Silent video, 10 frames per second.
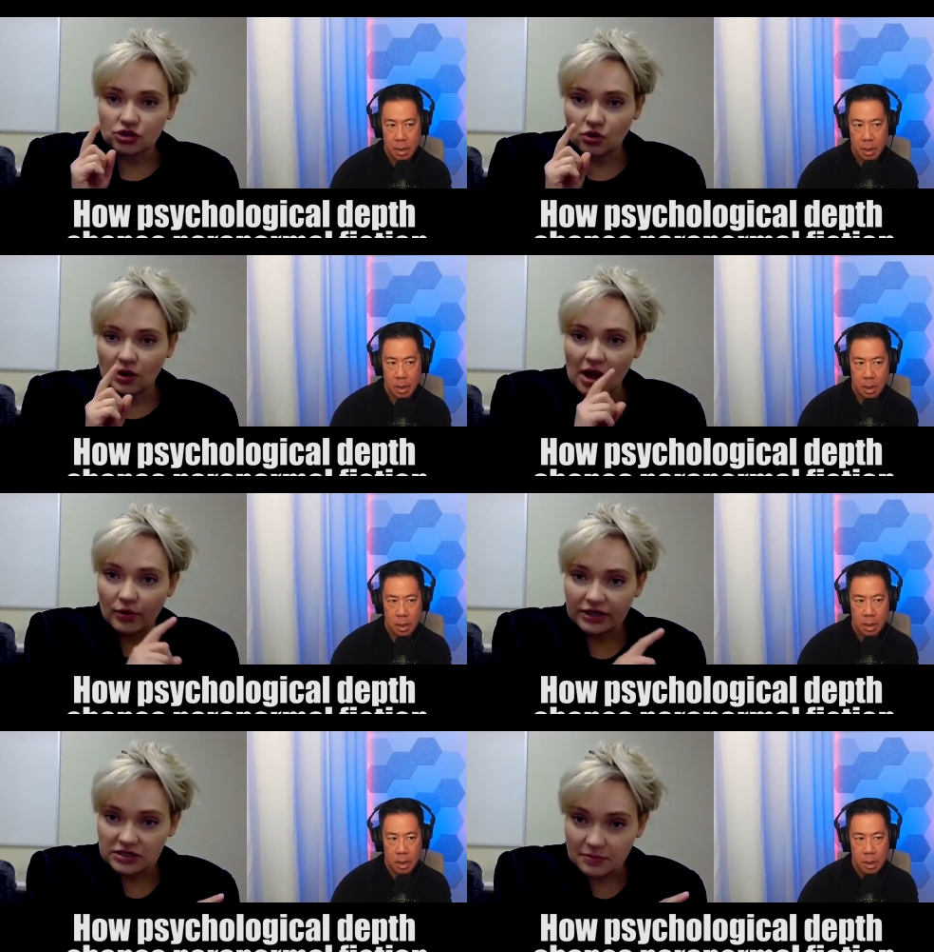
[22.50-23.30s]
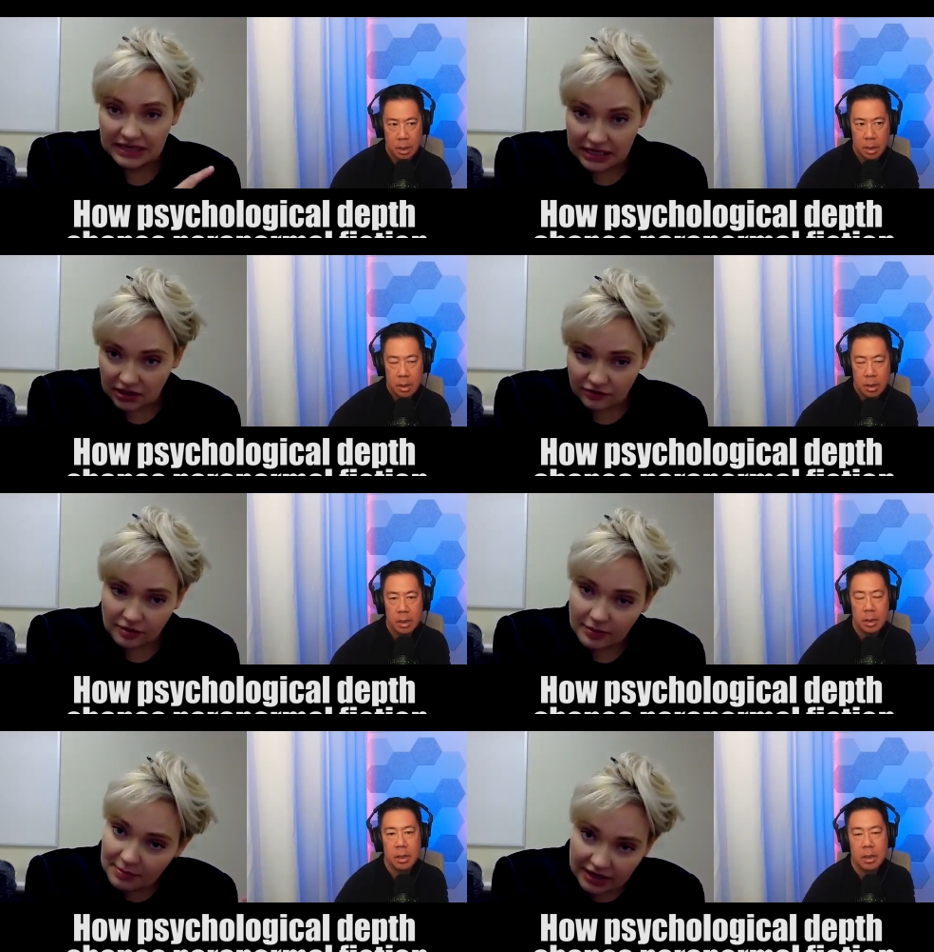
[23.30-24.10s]
Speaker 1: So, I went to McGill
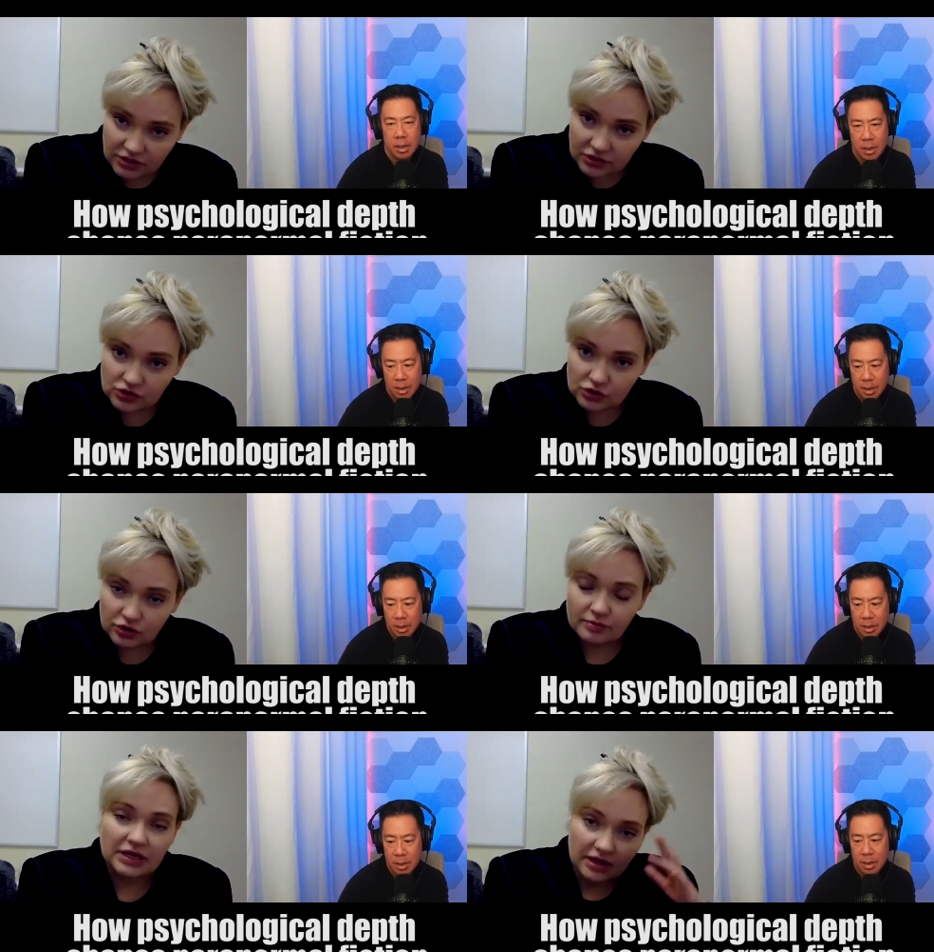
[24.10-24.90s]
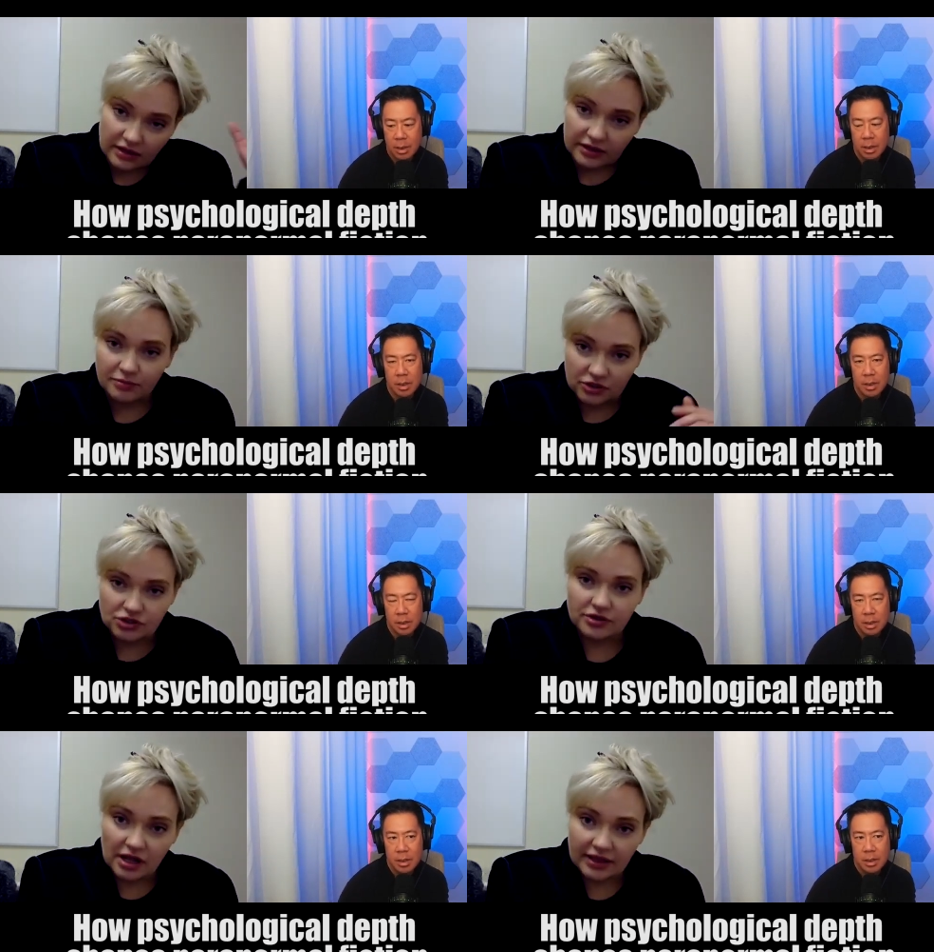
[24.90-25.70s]
from a medical school, McGill in
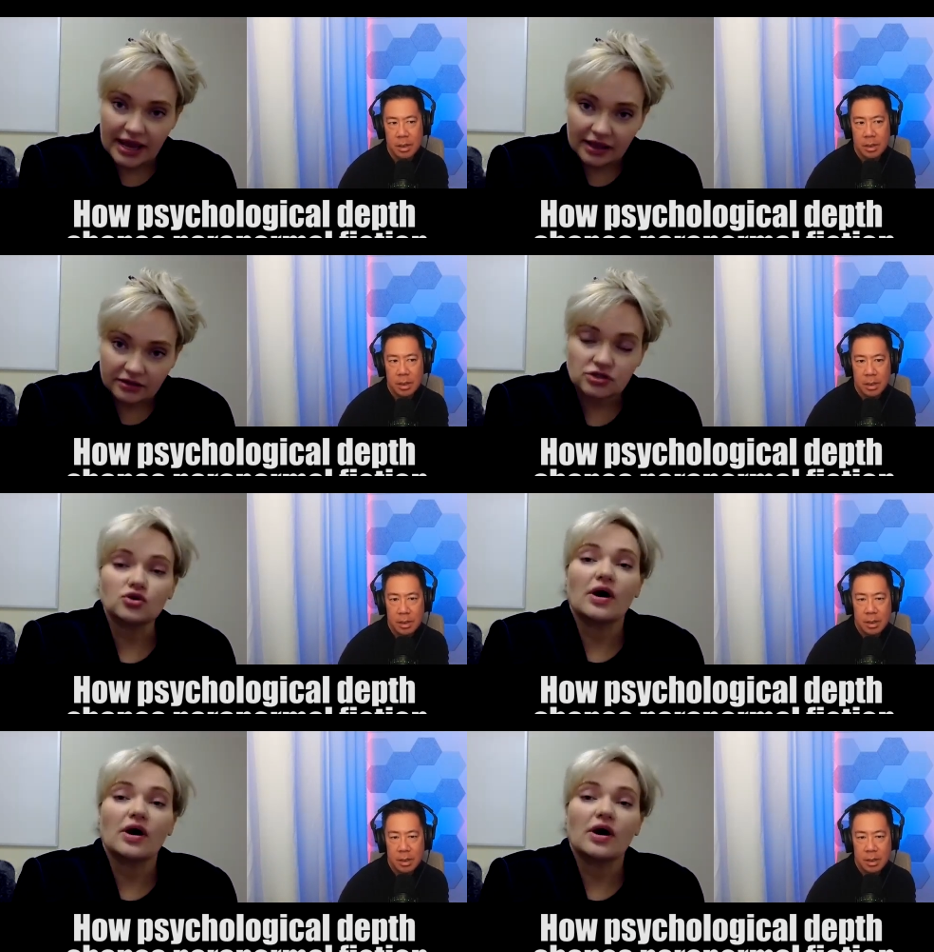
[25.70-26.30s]
Montreal, Canada.